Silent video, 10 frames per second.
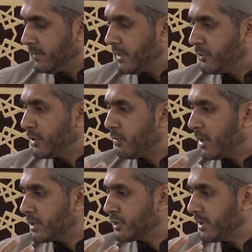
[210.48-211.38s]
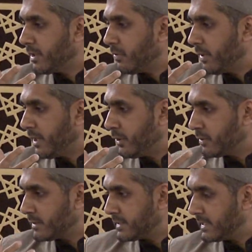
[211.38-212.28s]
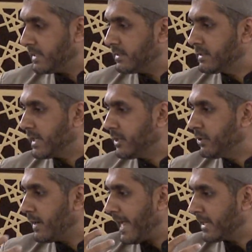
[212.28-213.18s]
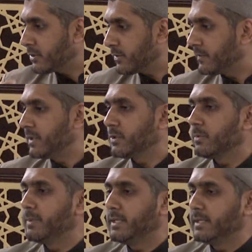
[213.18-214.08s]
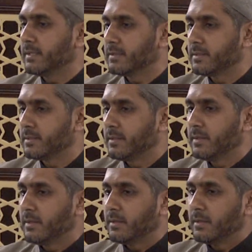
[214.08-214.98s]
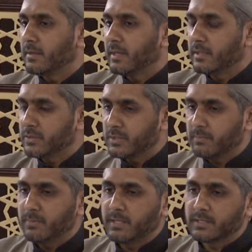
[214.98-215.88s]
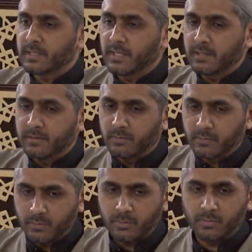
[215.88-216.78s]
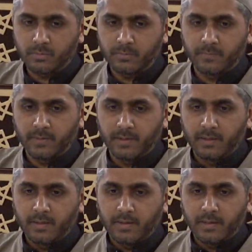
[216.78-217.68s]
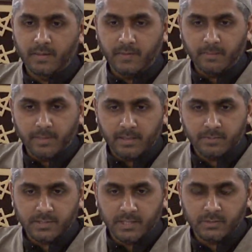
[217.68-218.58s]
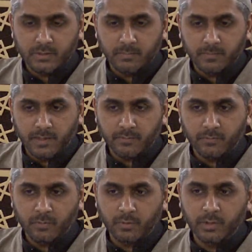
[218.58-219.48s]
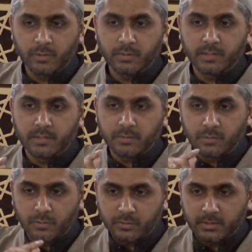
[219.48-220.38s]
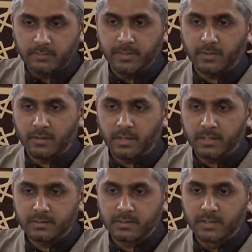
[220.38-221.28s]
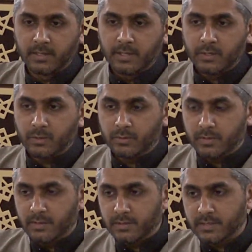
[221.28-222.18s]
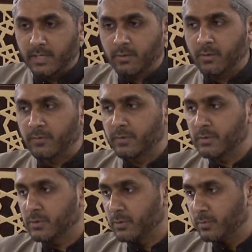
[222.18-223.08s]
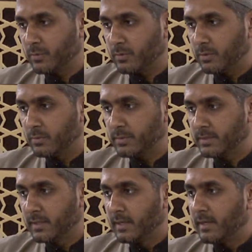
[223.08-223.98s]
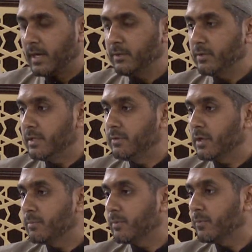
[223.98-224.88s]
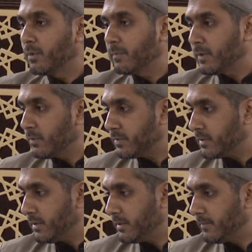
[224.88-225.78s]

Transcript: that you're washing away your sins and your acts of disobedience? And Shibli said, No. And the Imam said to him, Therefore, you didn't go to the miqat, you didn't take off your sewn clothes, and you did not perform the ghusl.